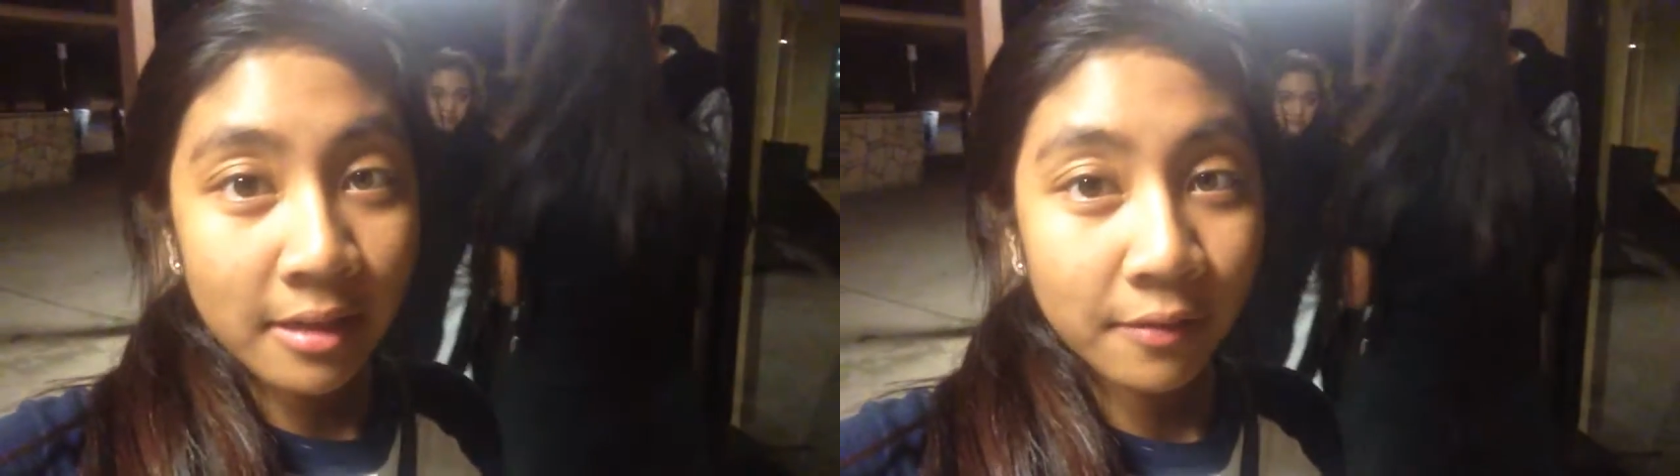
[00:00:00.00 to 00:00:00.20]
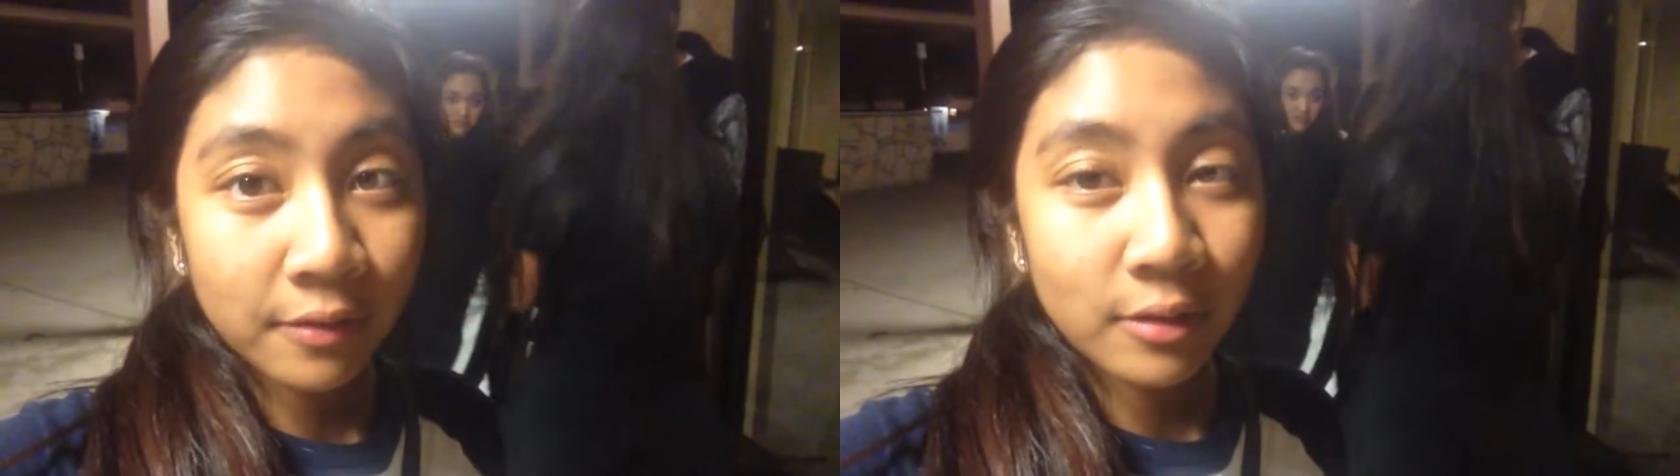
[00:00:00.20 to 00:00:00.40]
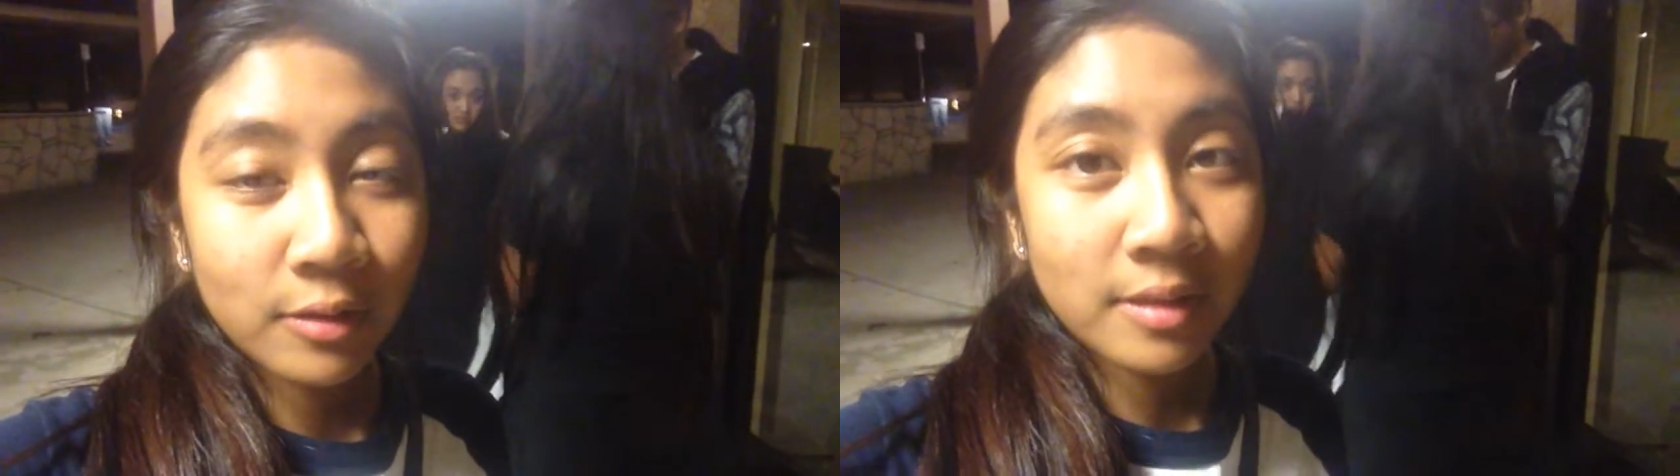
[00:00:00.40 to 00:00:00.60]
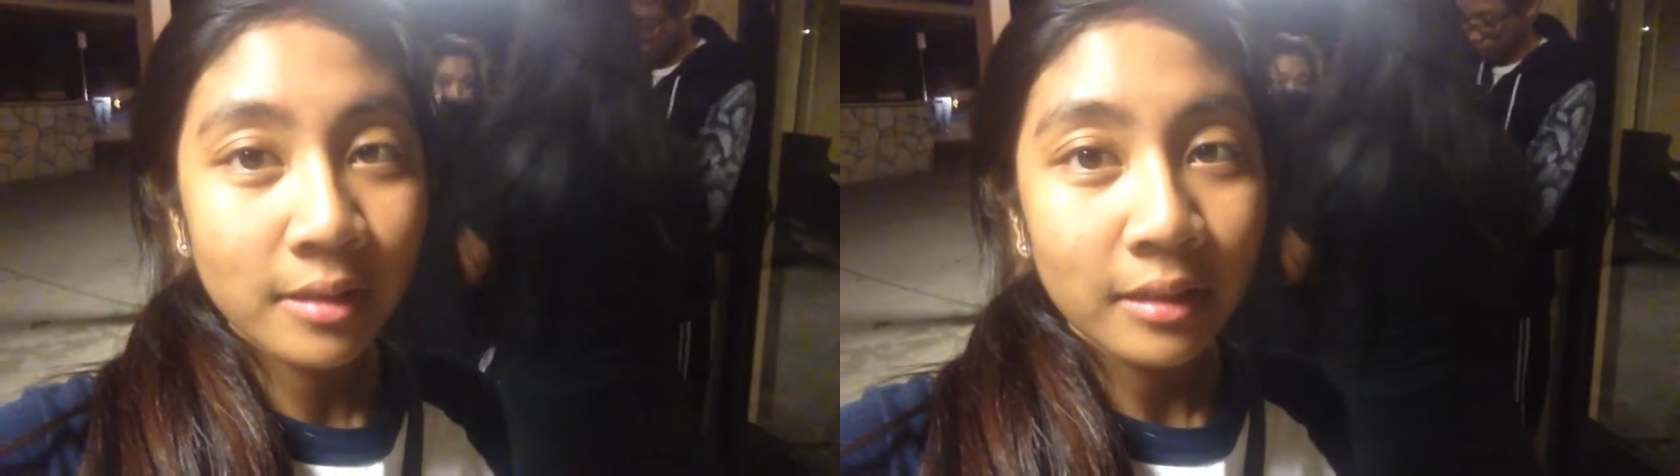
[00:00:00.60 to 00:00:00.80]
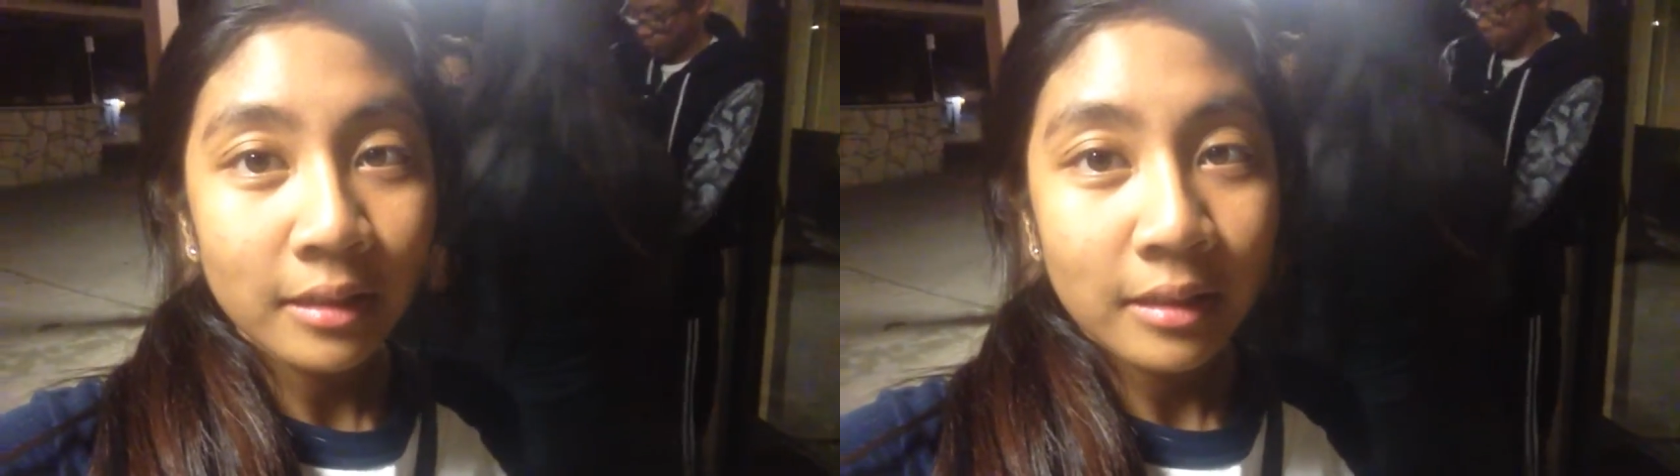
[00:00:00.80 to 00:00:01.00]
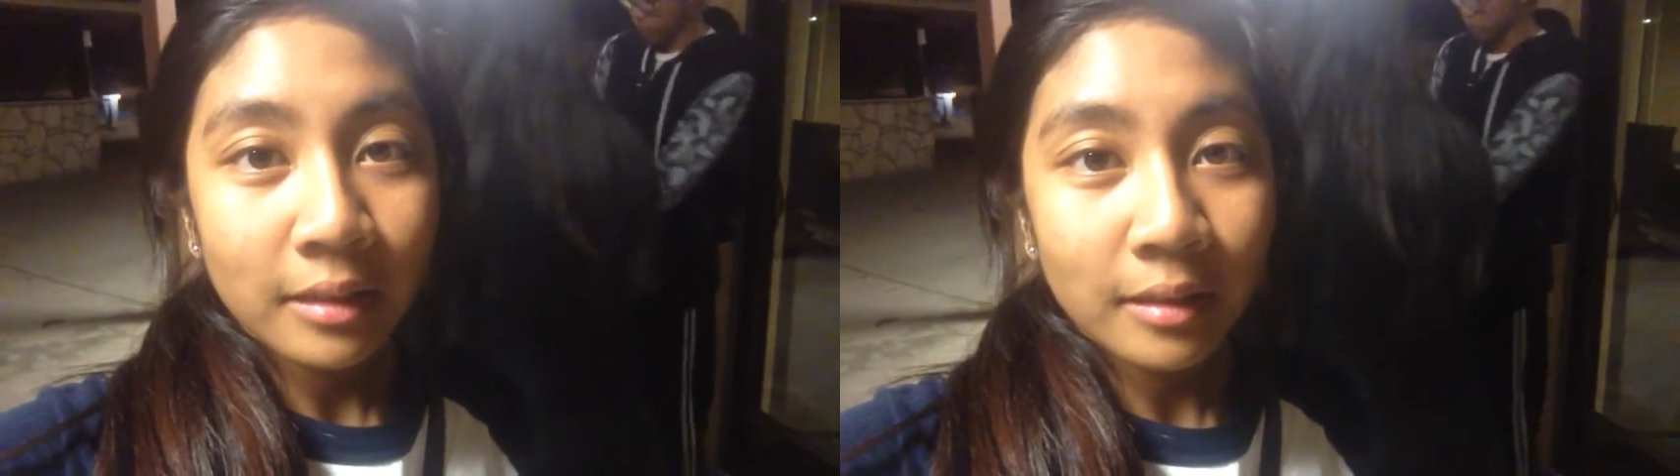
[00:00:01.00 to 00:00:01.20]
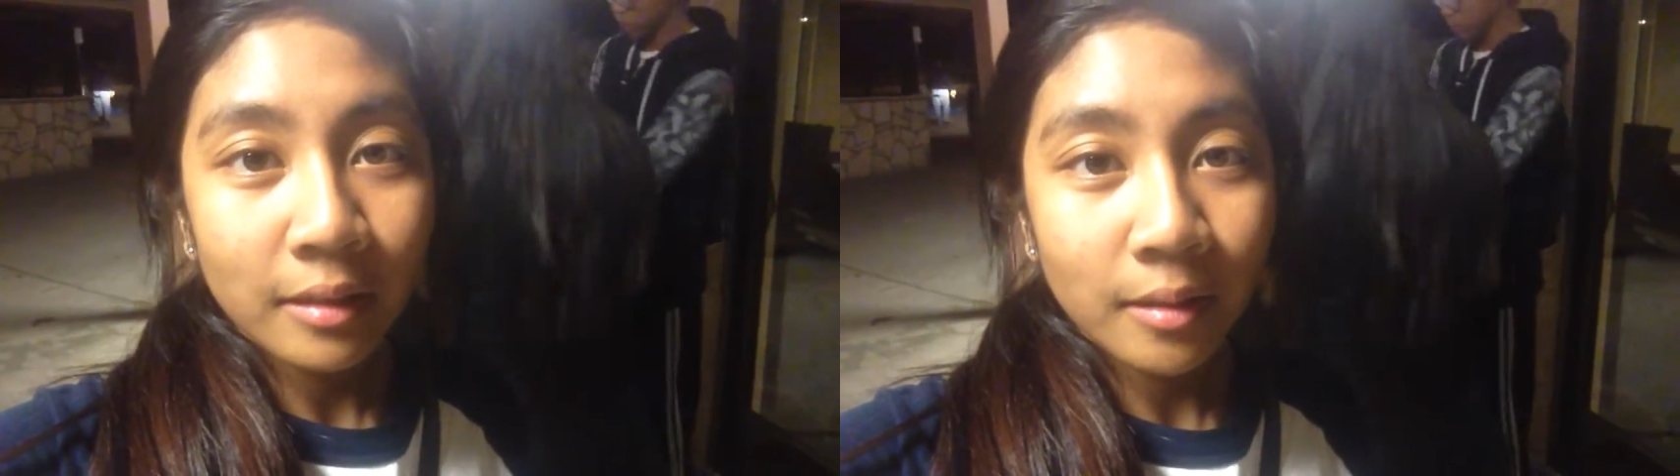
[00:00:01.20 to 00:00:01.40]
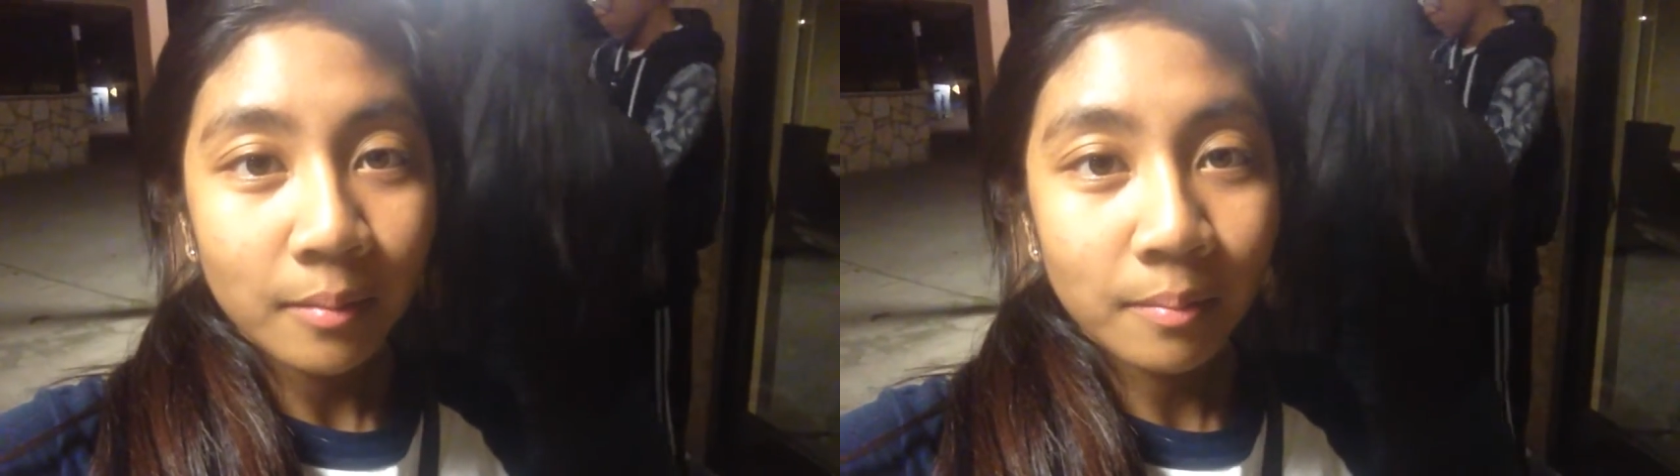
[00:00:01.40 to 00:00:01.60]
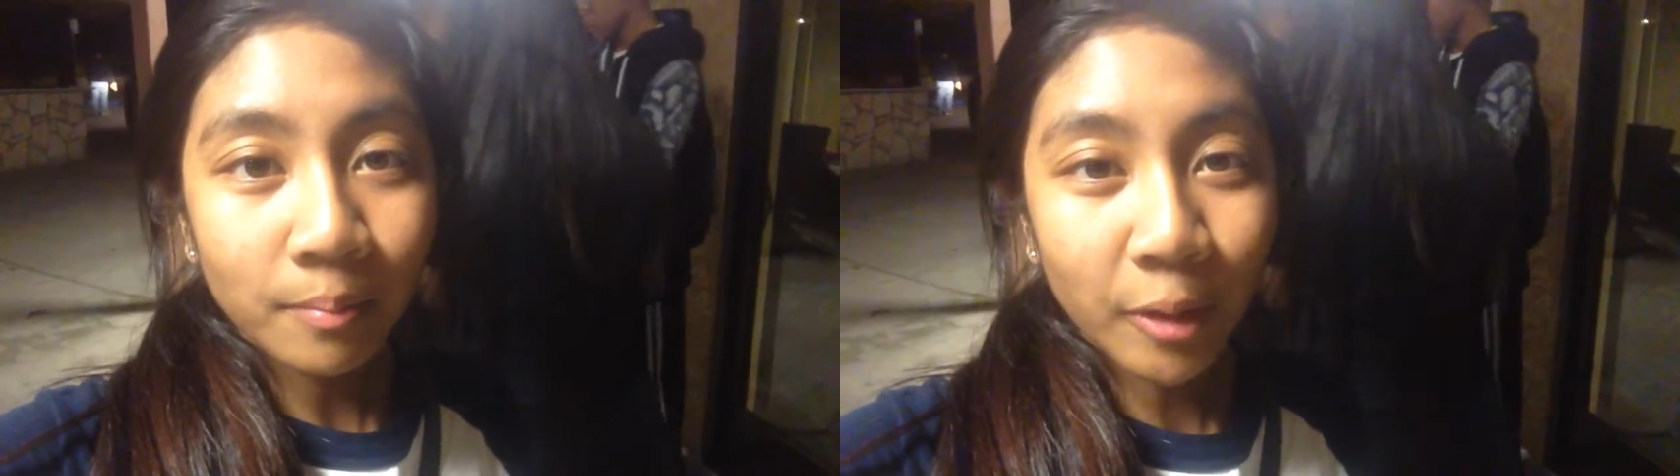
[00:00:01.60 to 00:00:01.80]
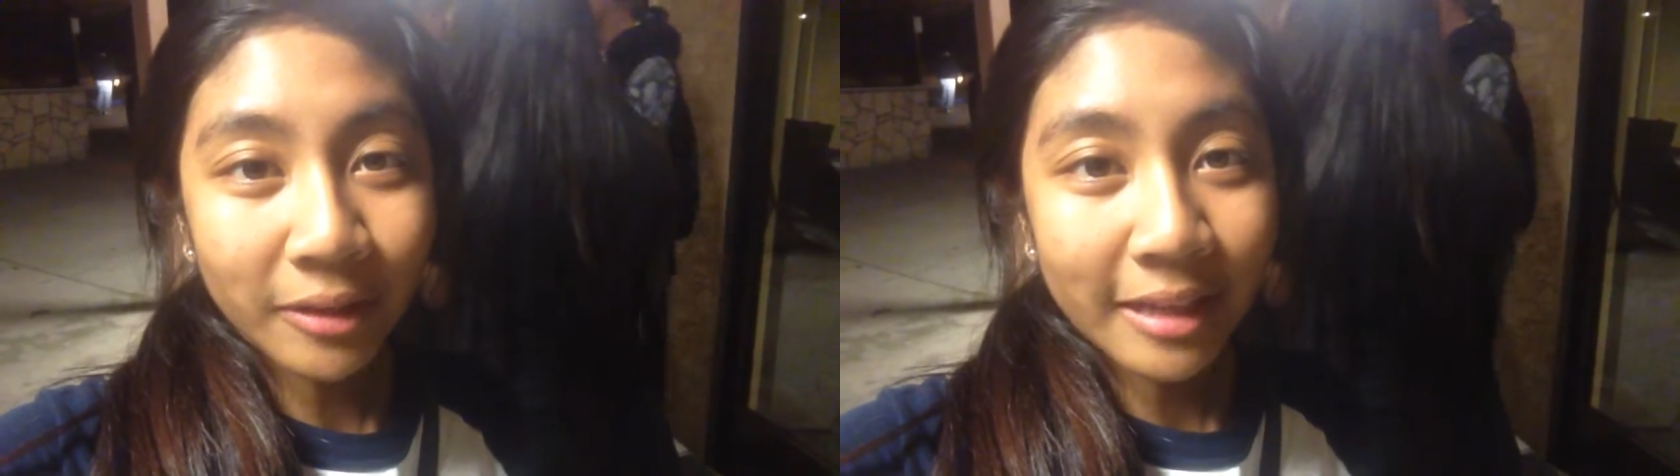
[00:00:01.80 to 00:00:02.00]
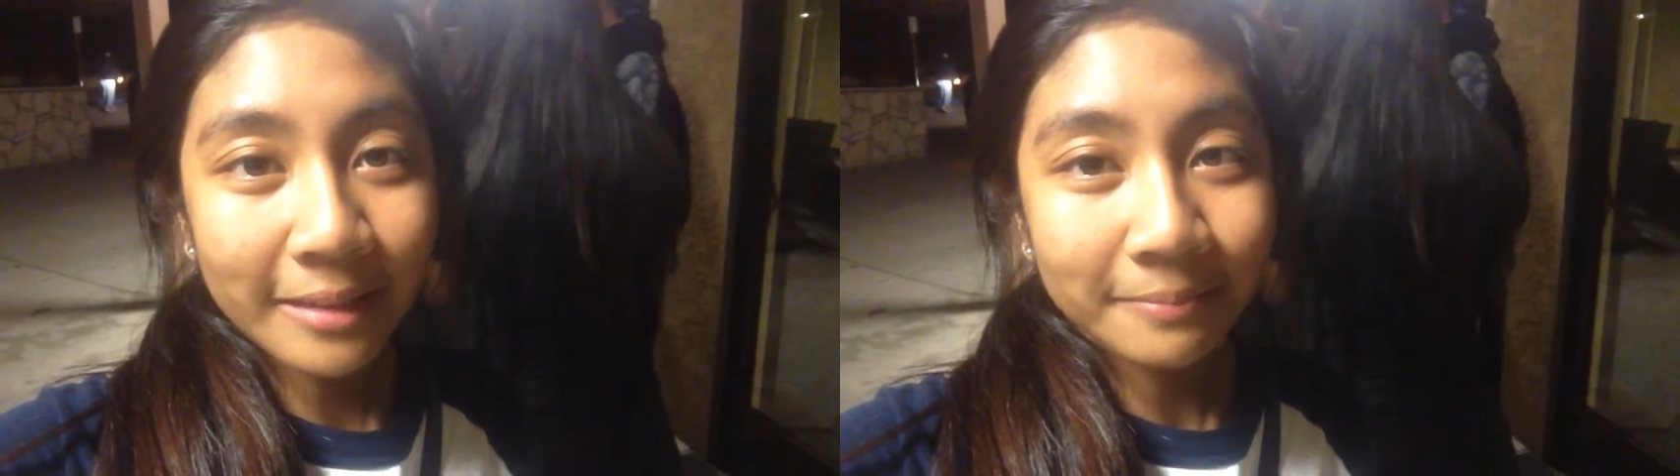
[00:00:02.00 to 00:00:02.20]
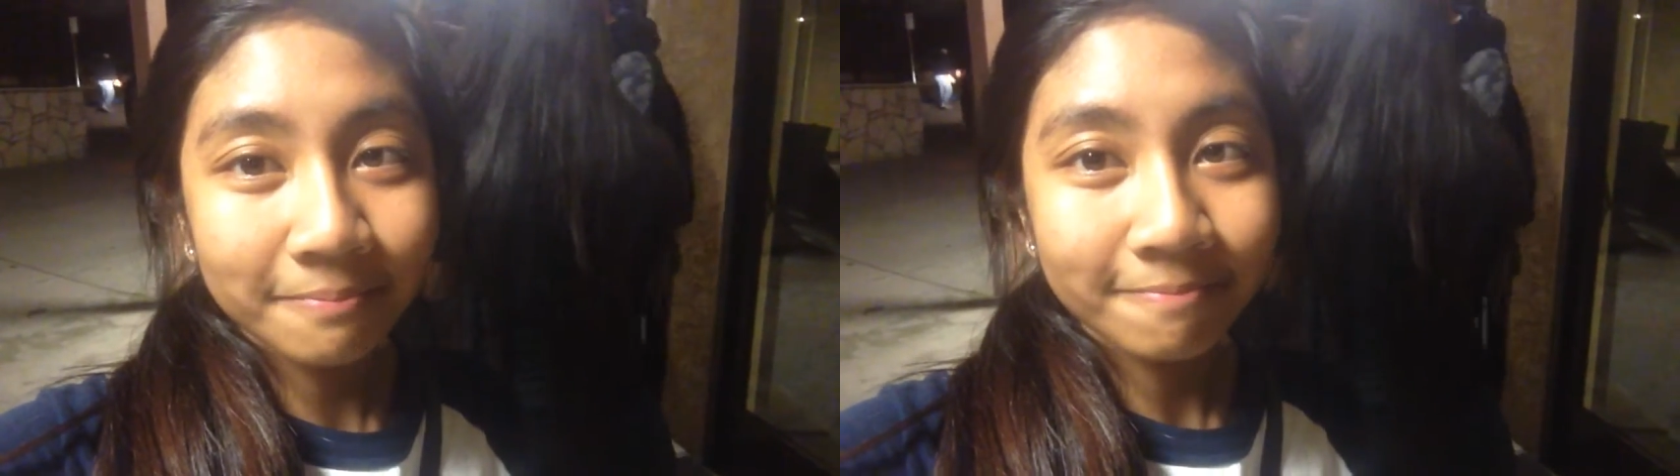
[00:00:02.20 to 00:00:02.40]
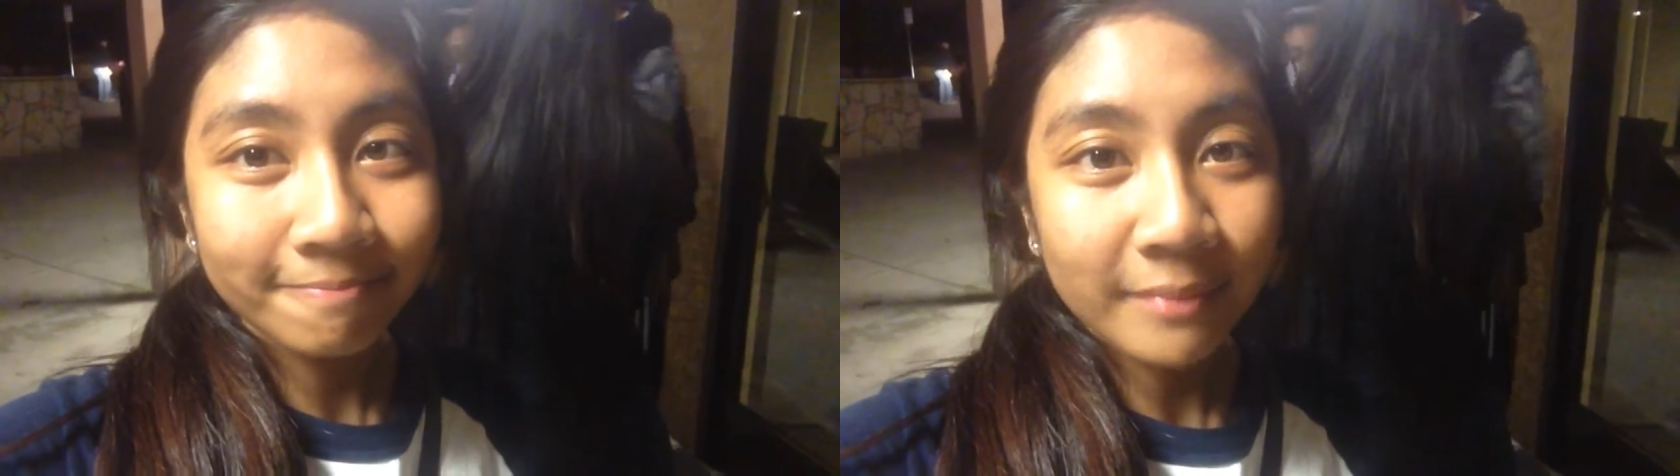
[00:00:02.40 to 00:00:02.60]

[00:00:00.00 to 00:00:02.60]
nephew's birthday.